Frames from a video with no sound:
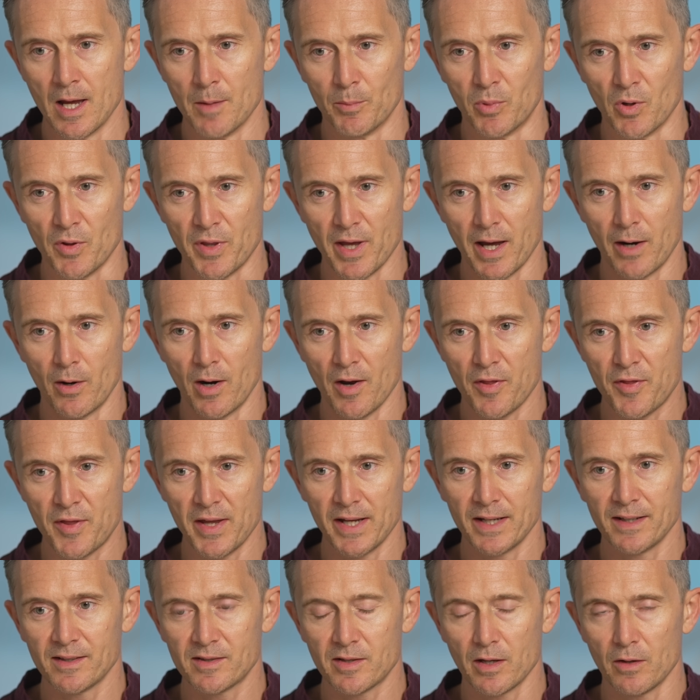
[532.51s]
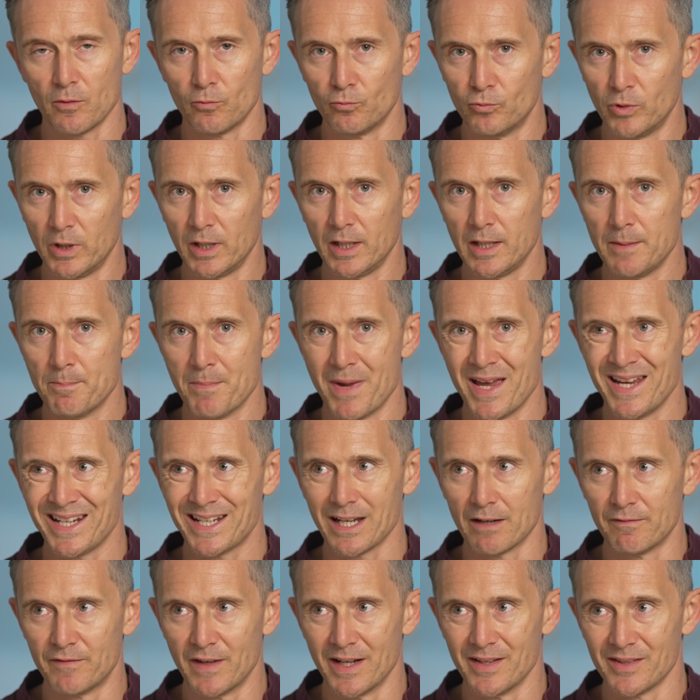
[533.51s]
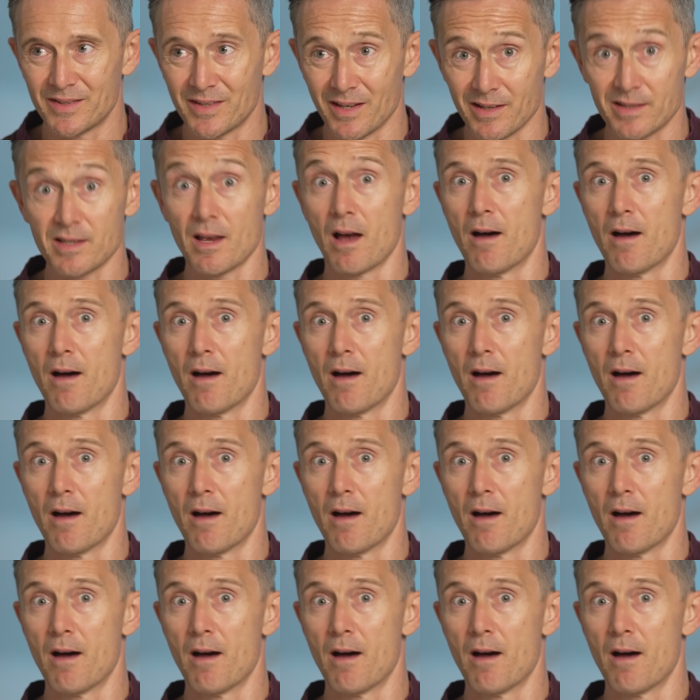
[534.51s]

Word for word: but there are things that really make Aventus